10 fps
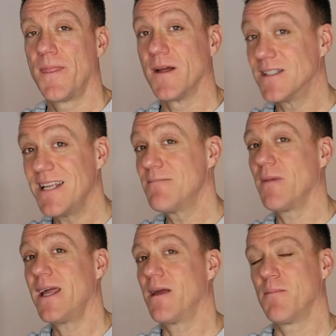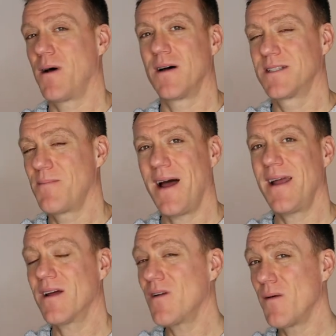that didn't make it past about
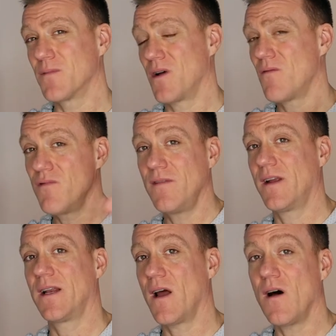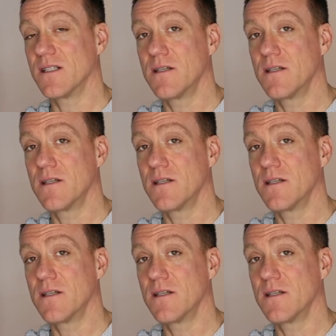8 or 9 was horrifically high.